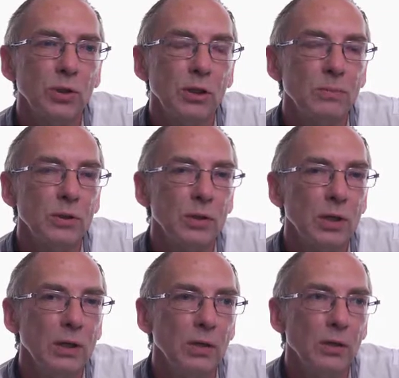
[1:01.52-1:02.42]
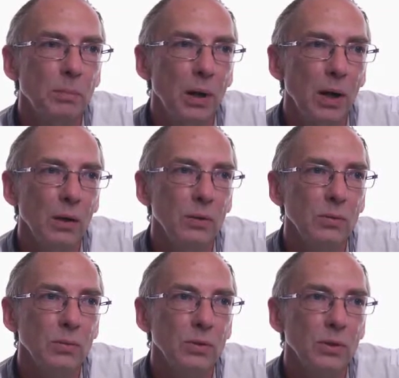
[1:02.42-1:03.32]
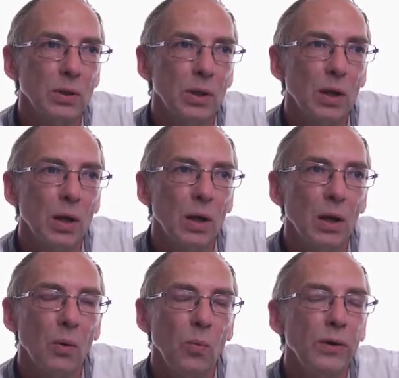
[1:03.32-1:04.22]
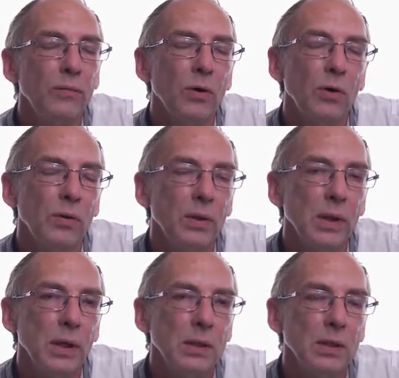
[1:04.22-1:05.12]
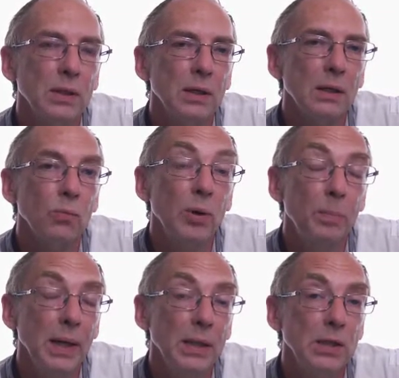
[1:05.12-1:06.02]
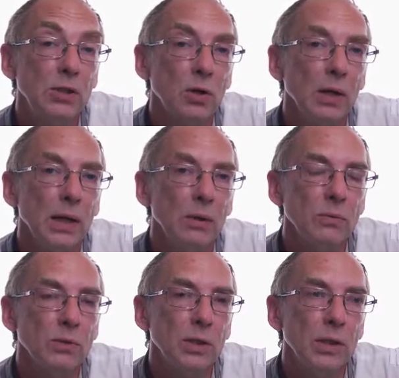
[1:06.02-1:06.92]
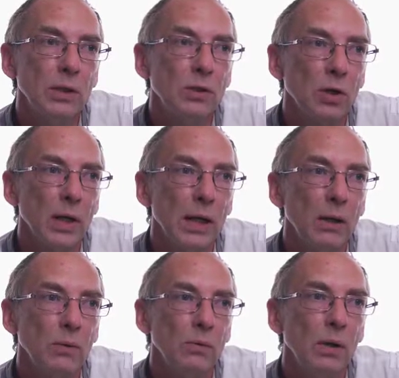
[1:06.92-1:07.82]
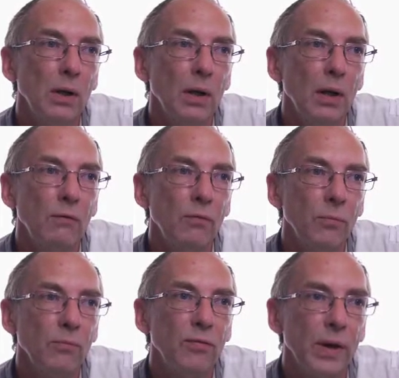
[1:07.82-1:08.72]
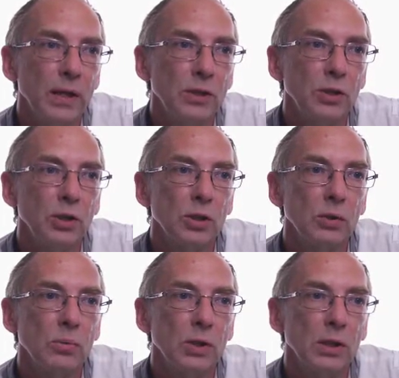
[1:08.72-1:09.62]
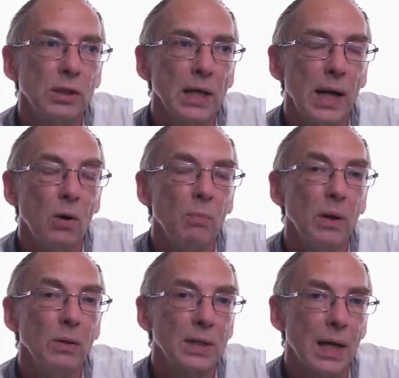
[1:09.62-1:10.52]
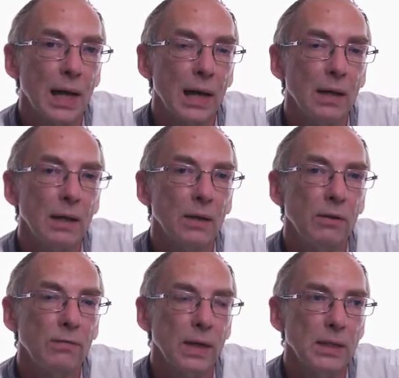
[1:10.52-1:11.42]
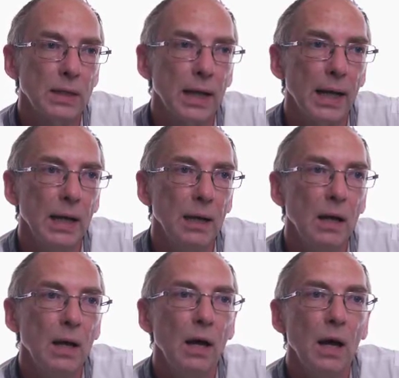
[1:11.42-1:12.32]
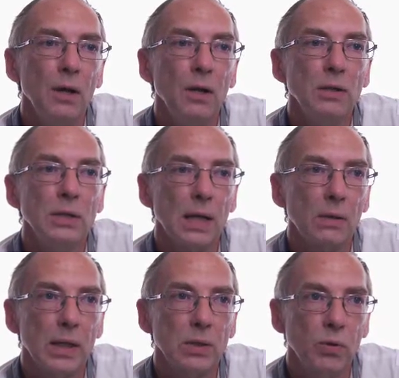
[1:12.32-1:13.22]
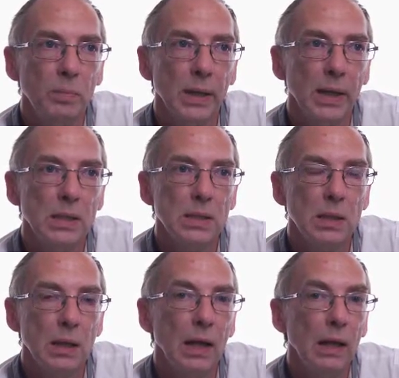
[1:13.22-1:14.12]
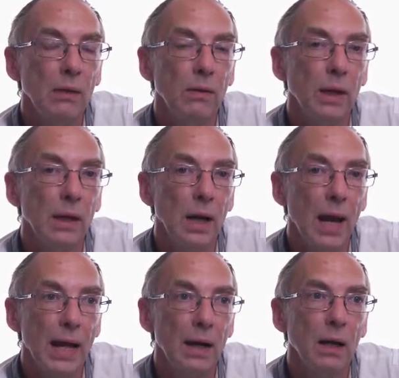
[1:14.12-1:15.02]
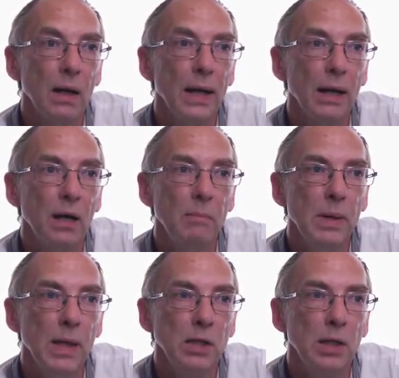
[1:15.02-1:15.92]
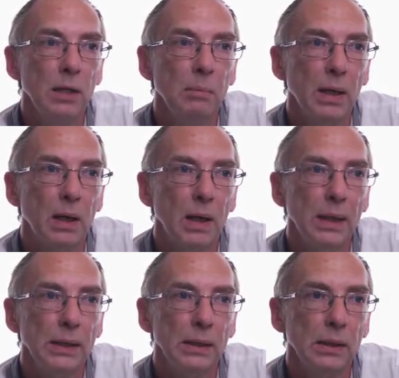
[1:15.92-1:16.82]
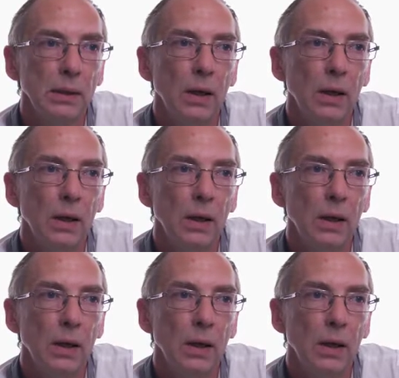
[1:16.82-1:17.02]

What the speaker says: terms, looking at the pose, we've got these repeated triangles, the triangle from face to shoulder to elbow to hand at the face again. And notice how that's repeated in the leg line immediately behind,